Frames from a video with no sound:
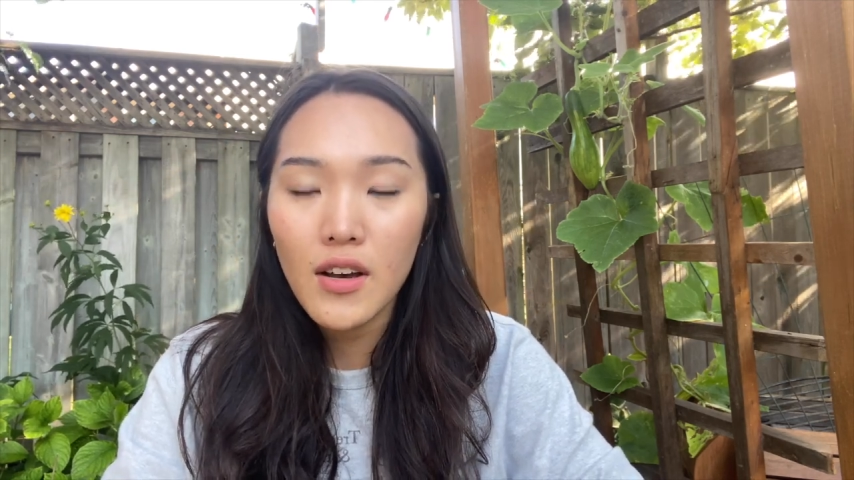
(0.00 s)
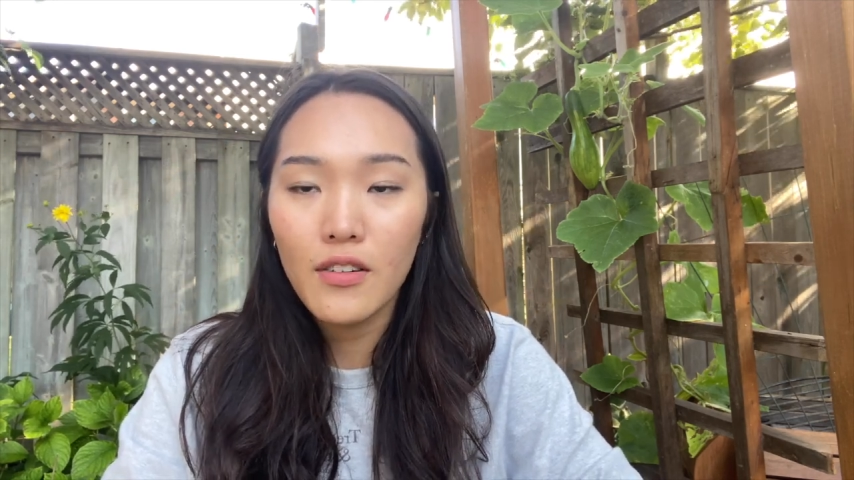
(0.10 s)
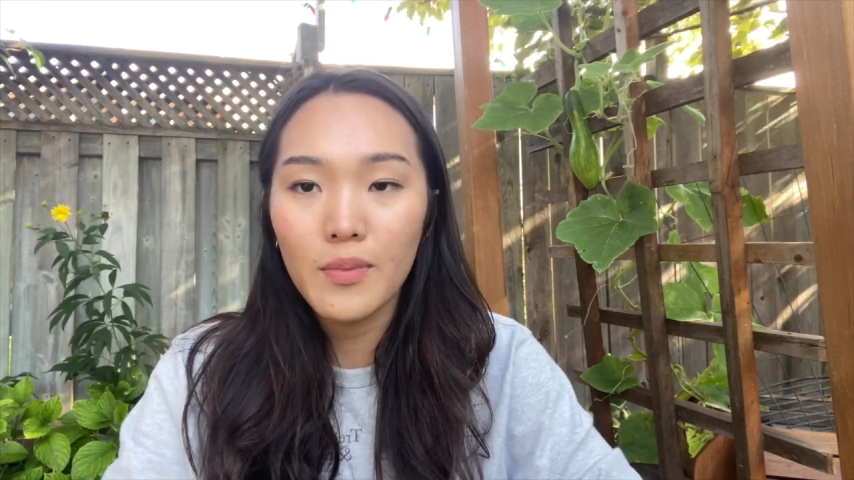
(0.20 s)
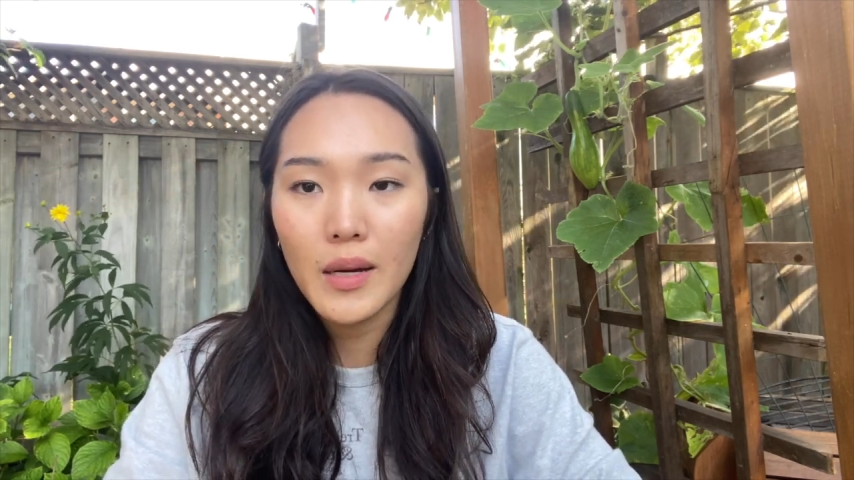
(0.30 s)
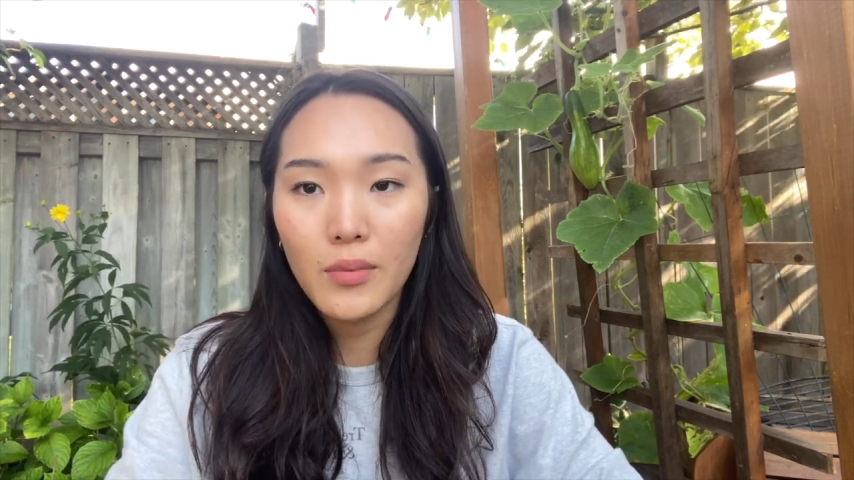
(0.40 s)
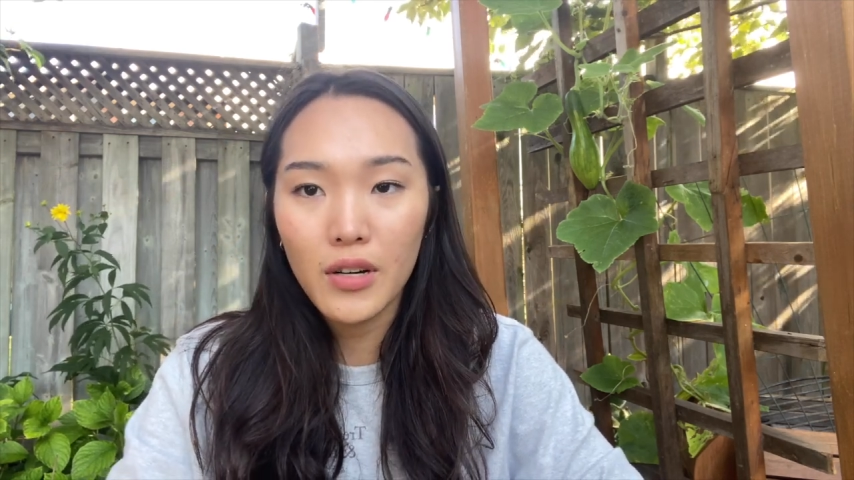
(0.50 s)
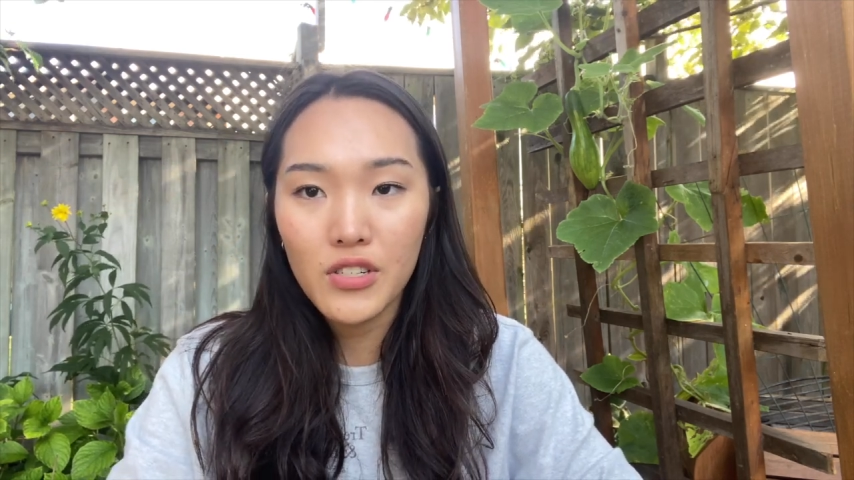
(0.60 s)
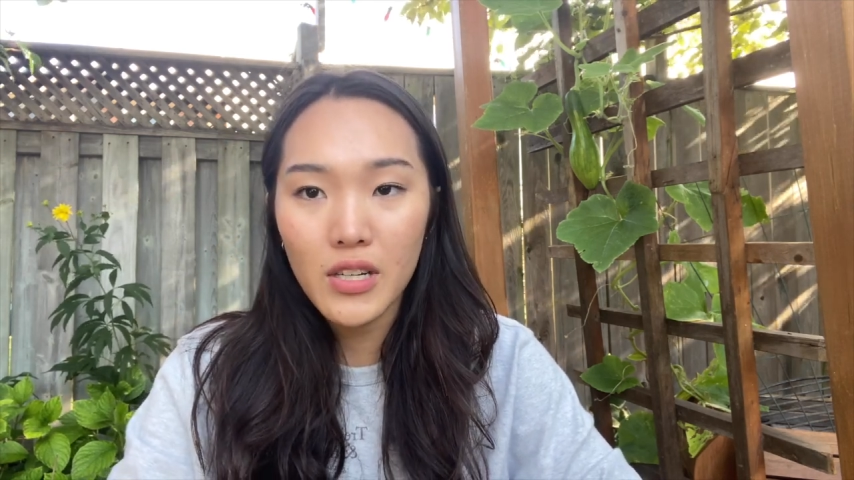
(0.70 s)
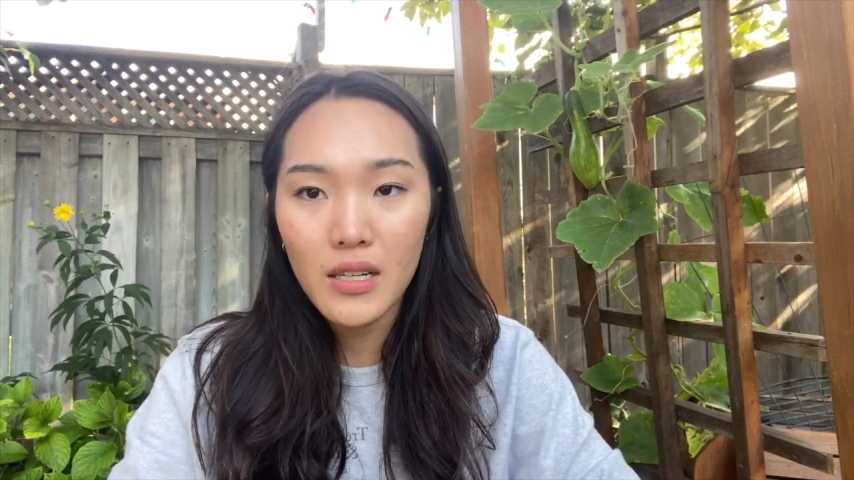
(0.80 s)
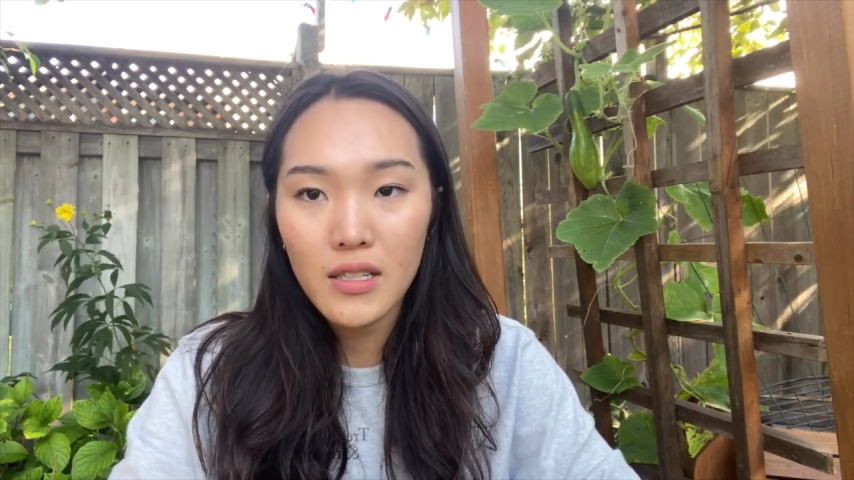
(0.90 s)
of my
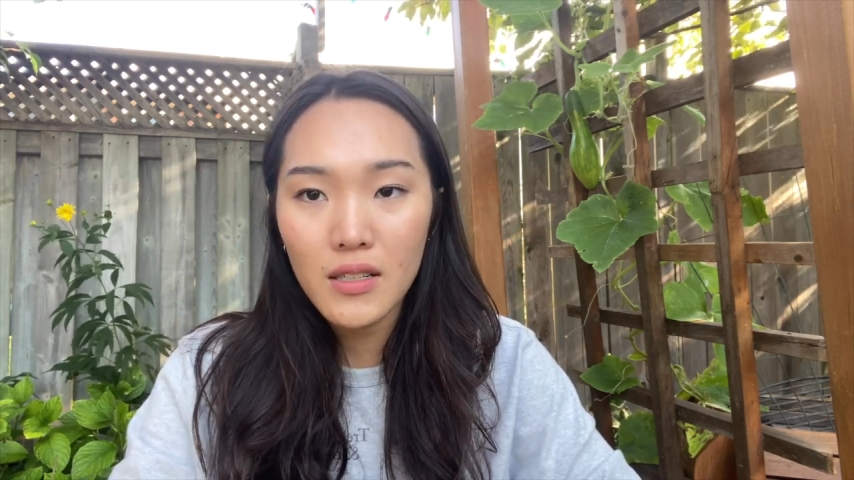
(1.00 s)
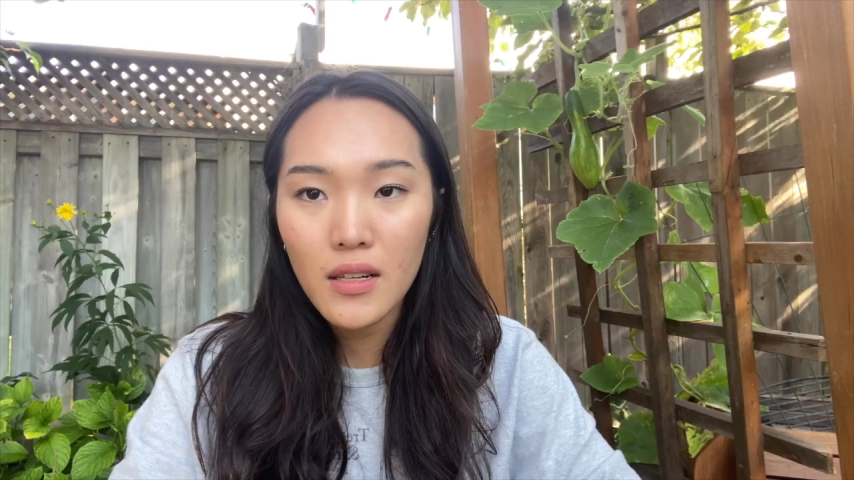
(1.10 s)
project.